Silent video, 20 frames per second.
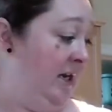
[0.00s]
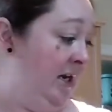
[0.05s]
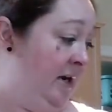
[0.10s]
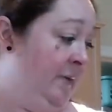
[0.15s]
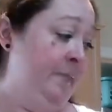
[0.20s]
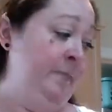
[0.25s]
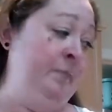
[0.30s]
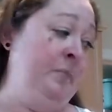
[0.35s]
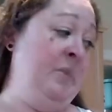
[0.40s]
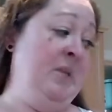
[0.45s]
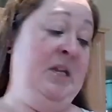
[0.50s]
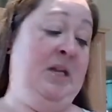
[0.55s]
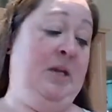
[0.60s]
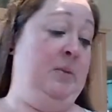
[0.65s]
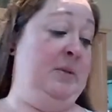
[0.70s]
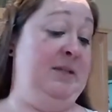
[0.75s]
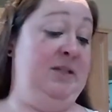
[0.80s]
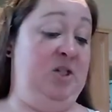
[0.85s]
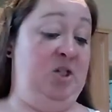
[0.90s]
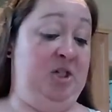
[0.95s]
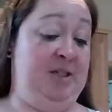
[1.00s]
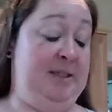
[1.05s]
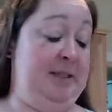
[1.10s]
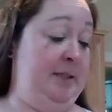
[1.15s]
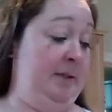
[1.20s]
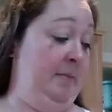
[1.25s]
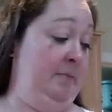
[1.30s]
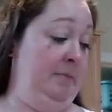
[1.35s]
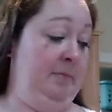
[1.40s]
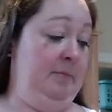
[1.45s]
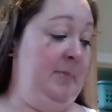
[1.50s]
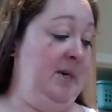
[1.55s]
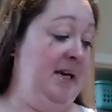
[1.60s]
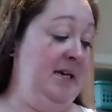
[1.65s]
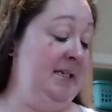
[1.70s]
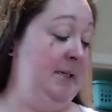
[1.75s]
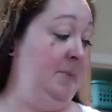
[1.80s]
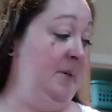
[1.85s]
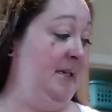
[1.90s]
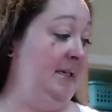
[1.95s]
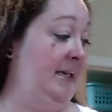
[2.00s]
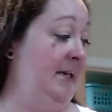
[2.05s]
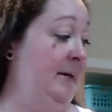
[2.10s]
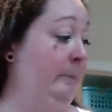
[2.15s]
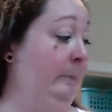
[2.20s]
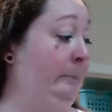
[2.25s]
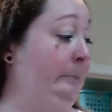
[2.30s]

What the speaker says: It was just easy peasy.